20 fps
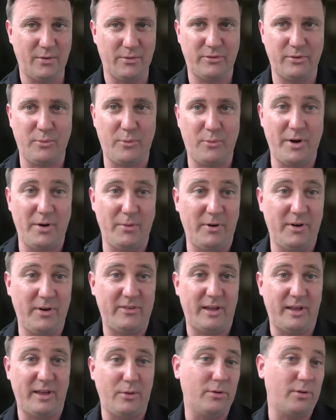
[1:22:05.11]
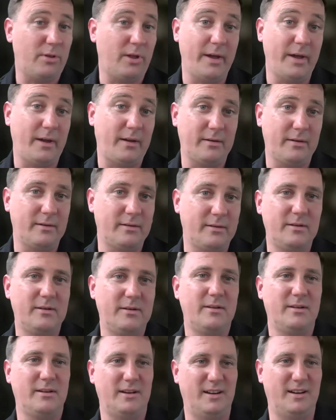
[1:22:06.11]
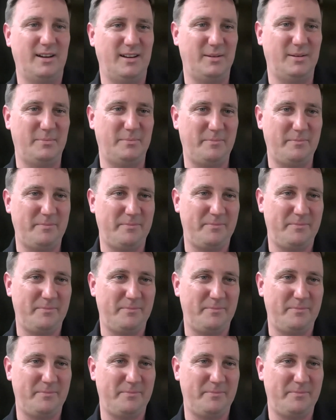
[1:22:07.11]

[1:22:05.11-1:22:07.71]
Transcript: so what does that look like? I